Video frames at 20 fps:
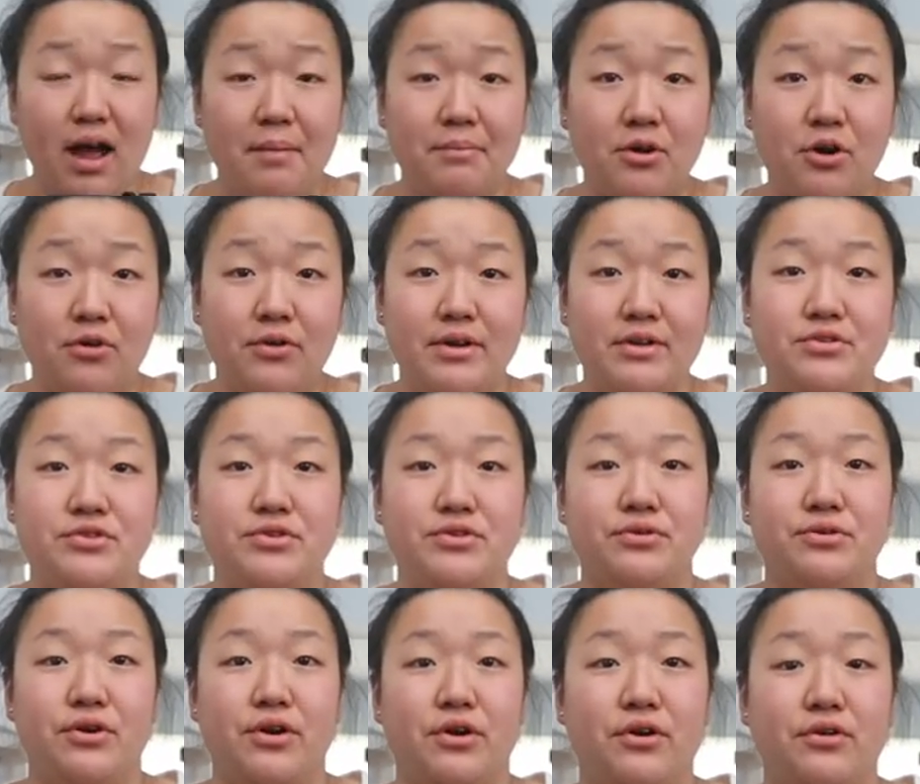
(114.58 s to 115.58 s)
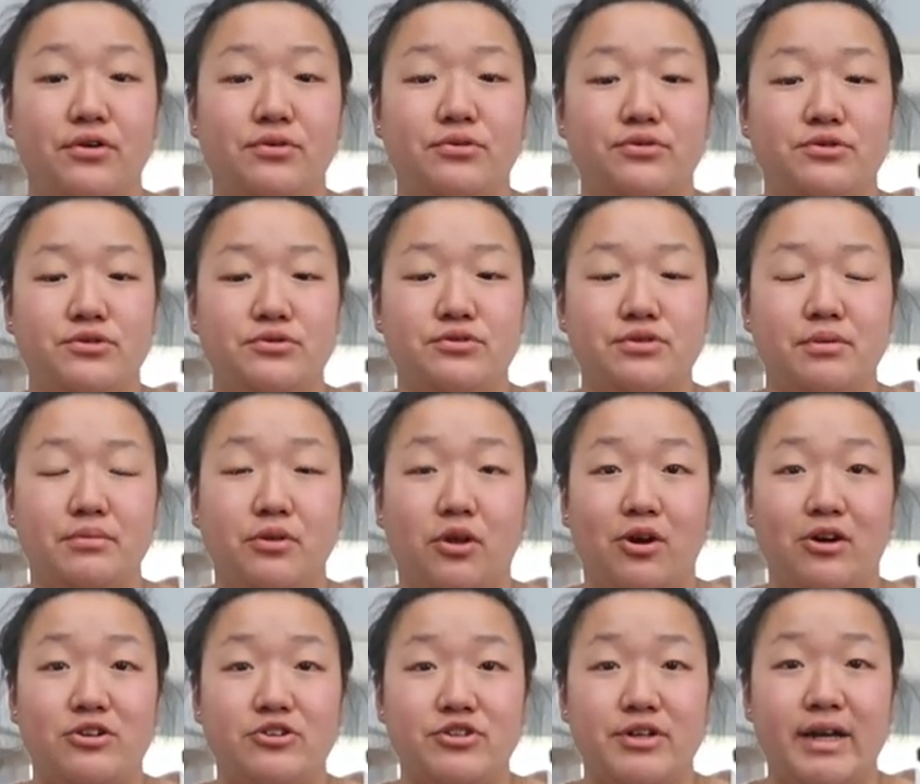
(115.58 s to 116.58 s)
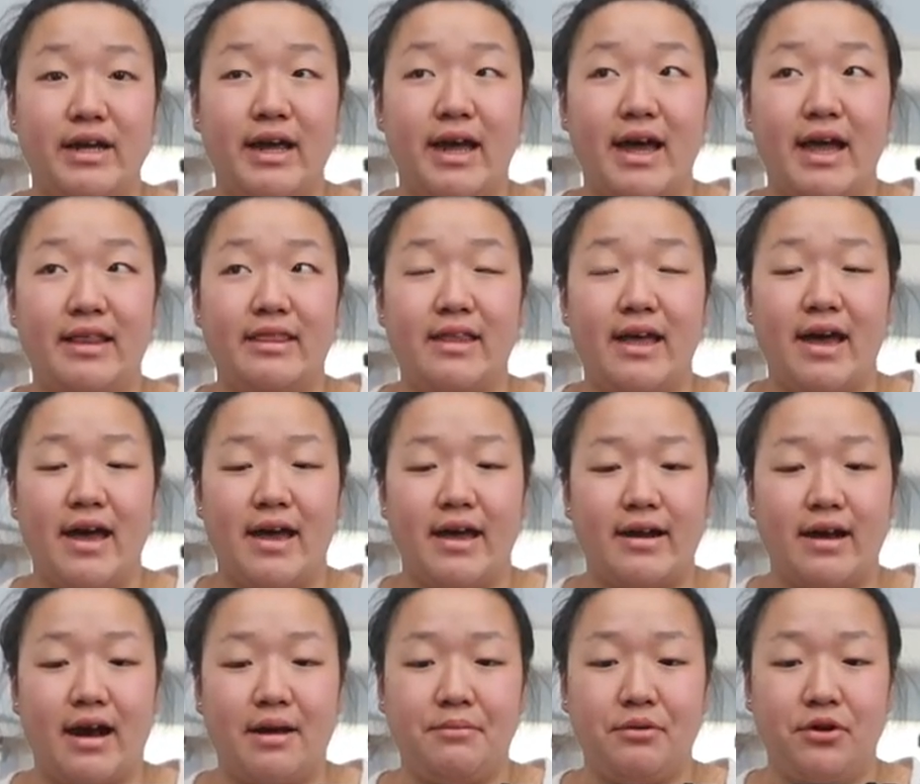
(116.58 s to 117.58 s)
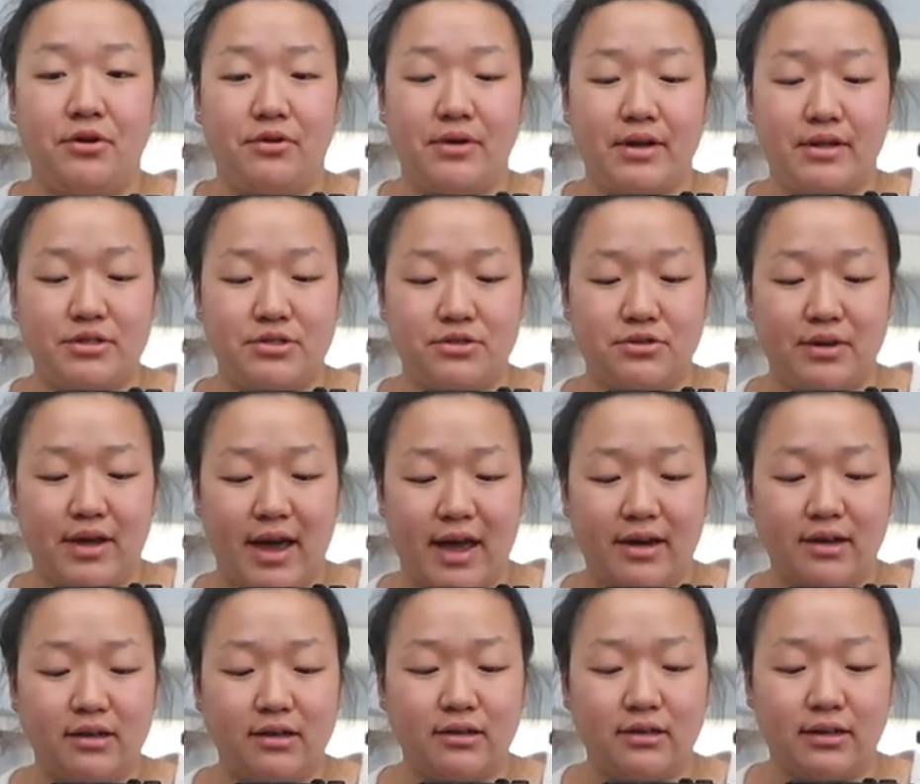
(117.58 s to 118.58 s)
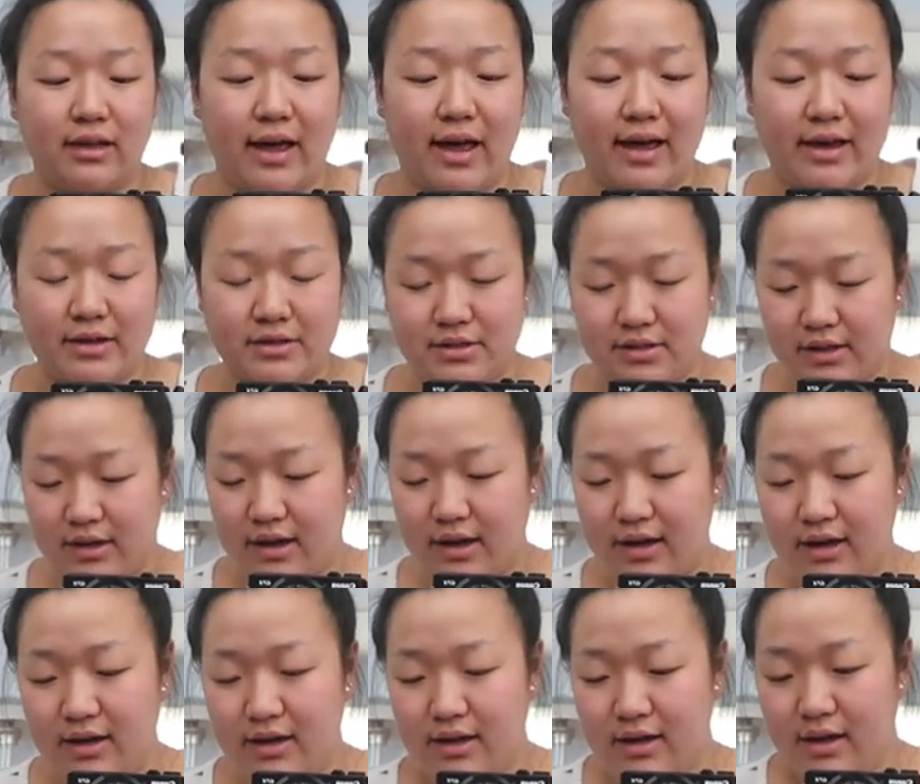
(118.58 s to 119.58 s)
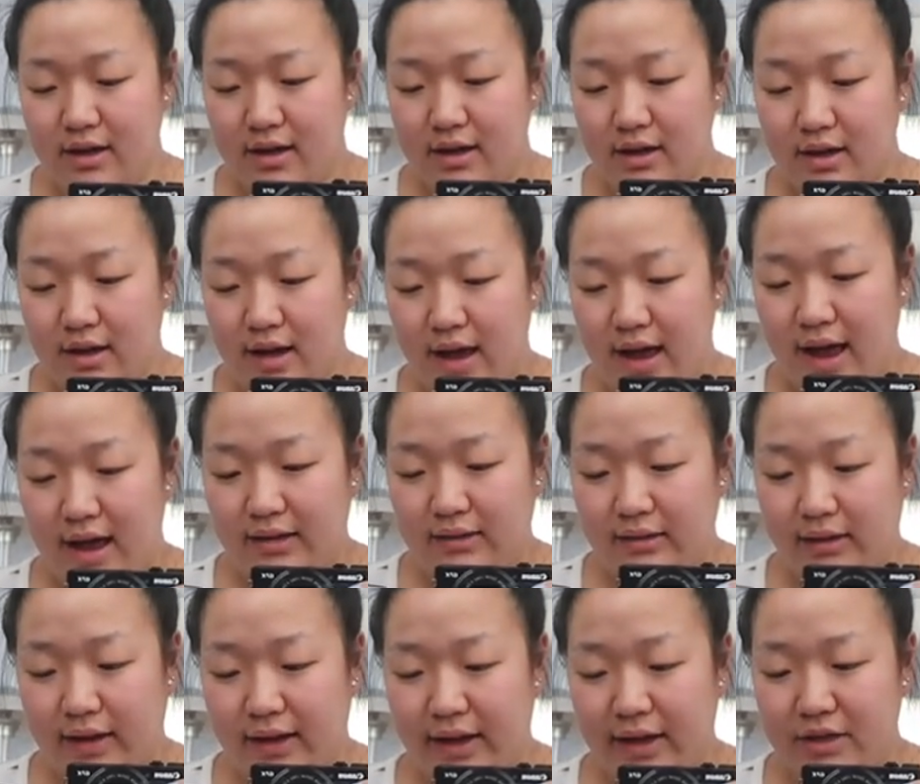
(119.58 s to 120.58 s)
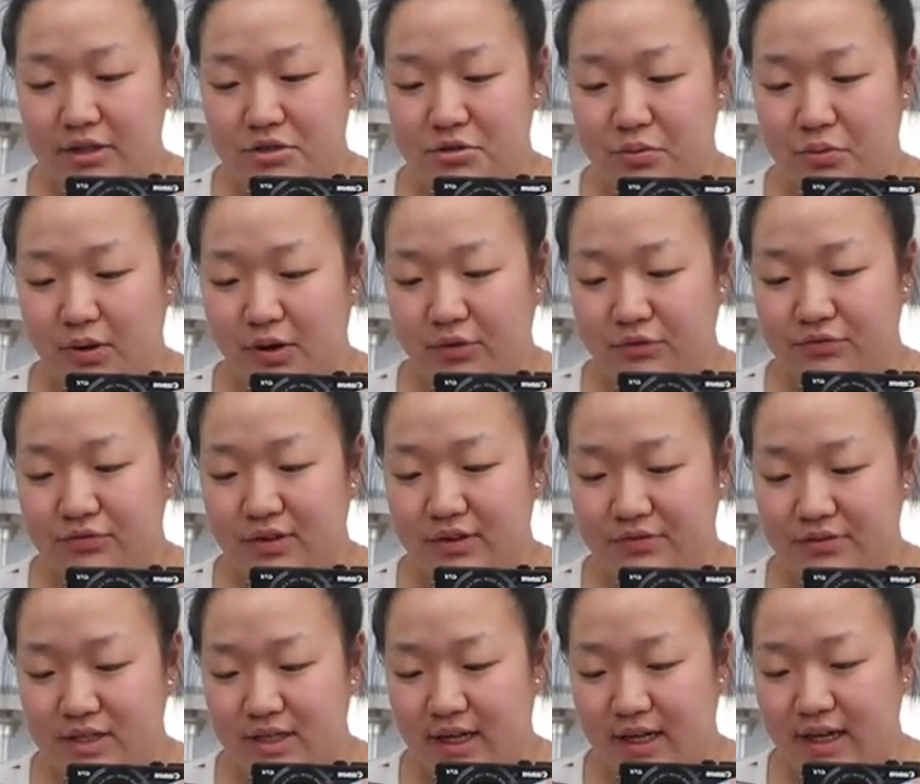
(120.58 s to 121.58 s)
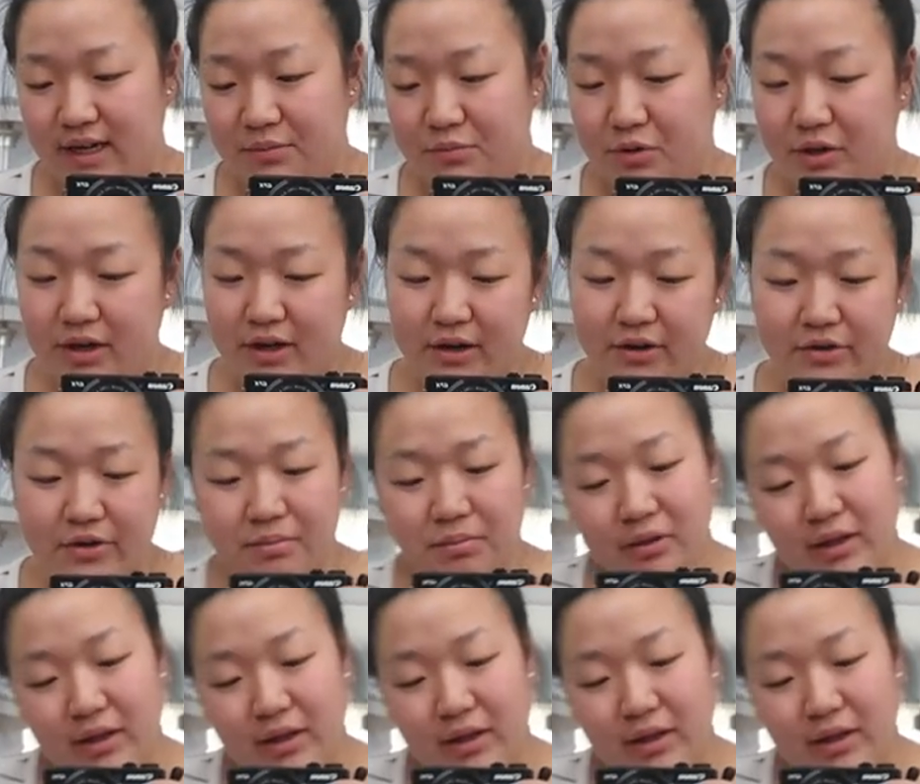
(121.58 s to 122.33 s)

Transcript: I'm going to go do some laundry, and then I'm going to get Alexa at like 12:15, and we're gonna go to